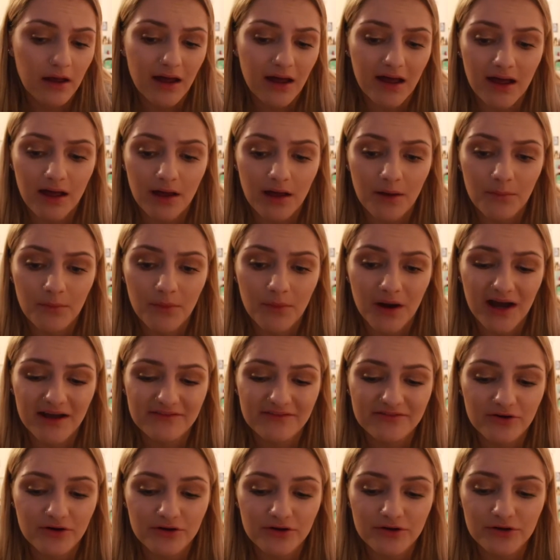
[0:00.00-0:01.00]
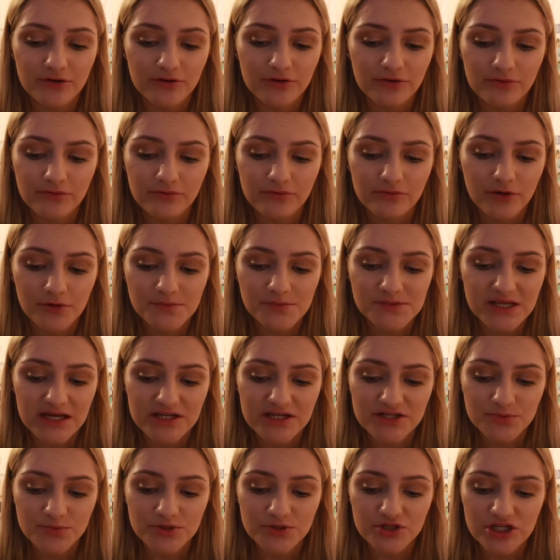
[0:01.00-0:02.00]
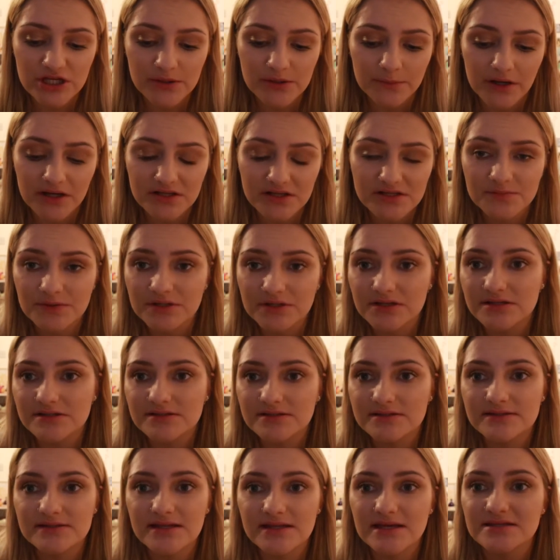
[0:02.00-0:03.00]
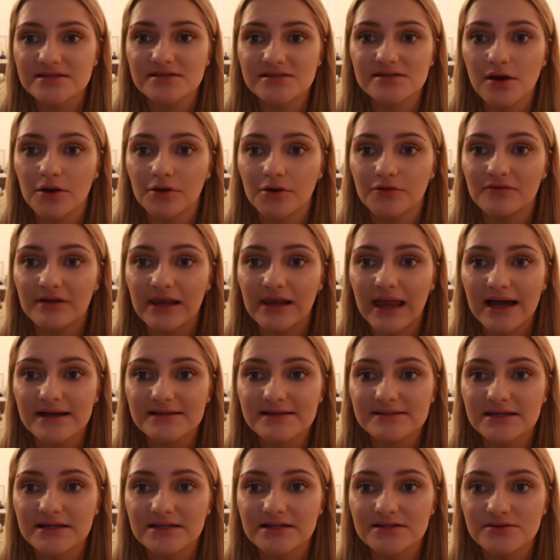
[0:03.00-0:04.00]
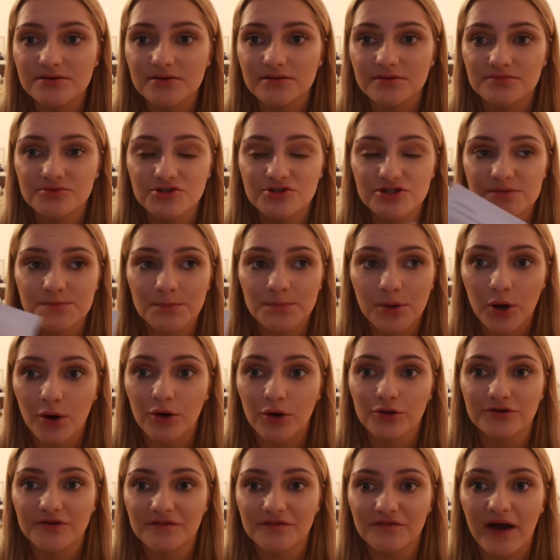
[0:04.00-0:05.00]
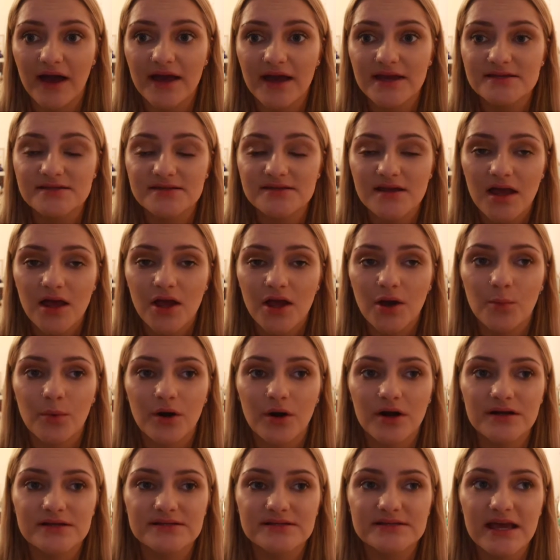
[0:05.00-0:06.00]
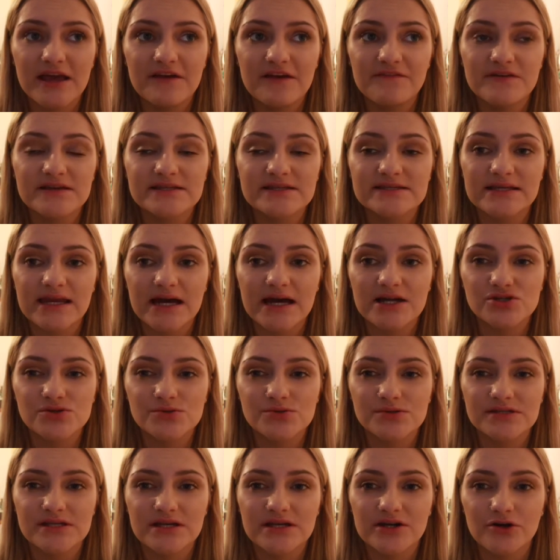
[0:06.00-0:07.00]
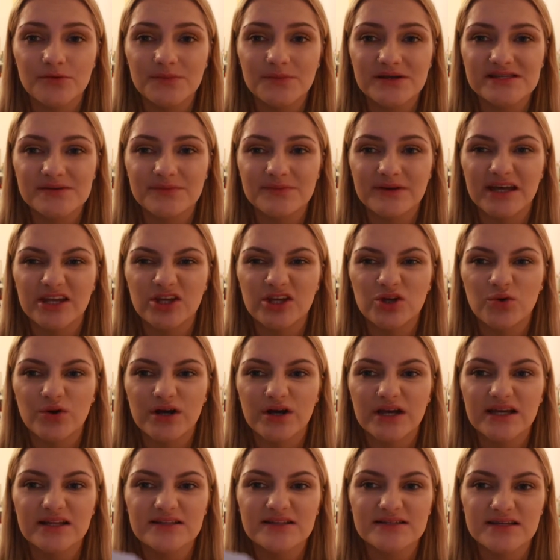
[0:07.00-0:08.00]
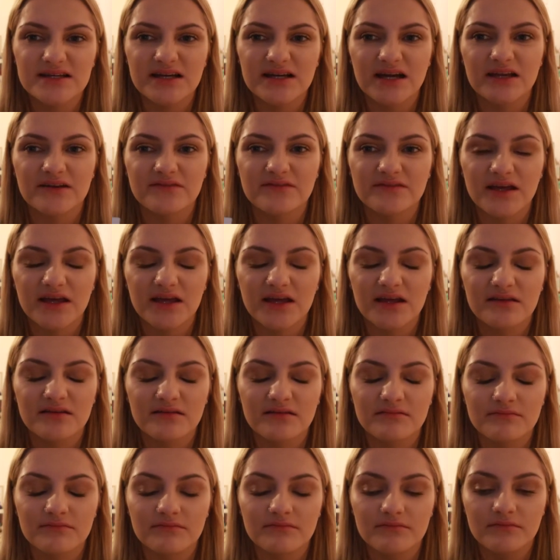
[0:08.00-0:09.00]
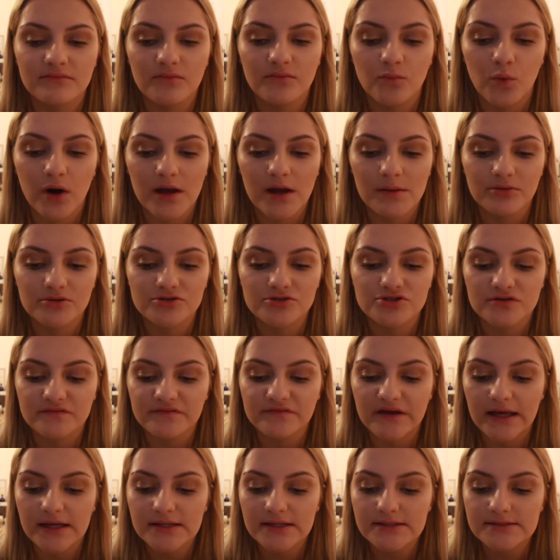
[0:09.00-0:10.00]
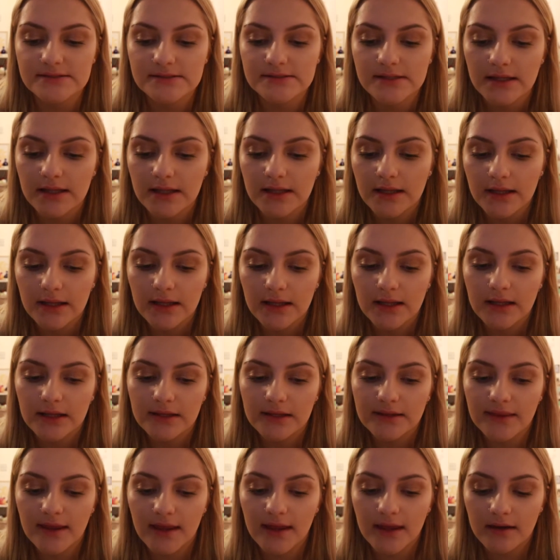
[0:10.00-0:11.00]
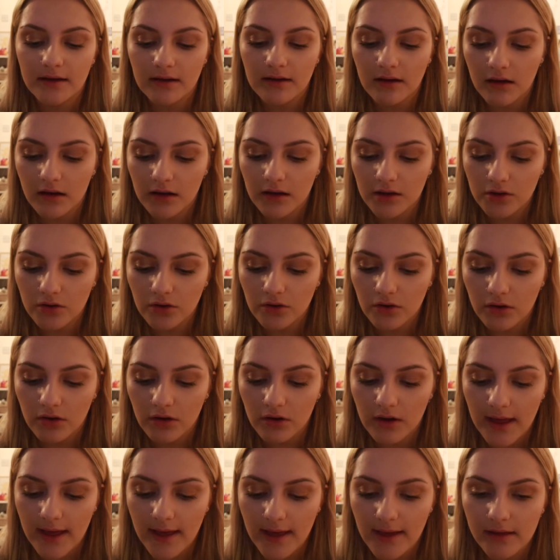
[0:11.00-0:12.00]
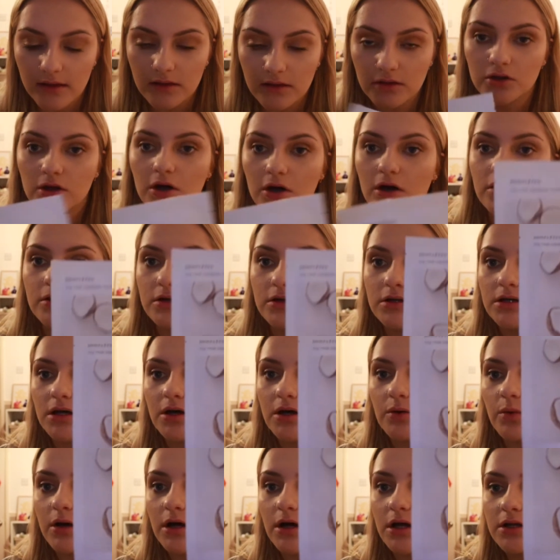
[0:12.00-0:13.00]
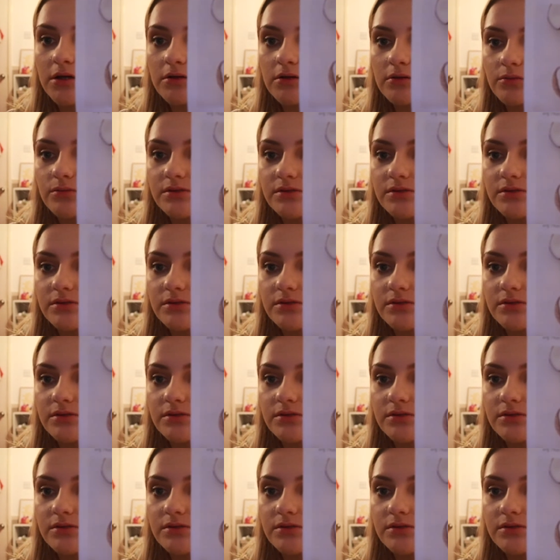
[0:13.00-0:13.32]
um, I've got a new obsession with sheet masks because they're so relaxing to just put on your face, whereas if it's an actual serum it's a bit annoying to kind of like wipe onto your face. Then I got a coconut one,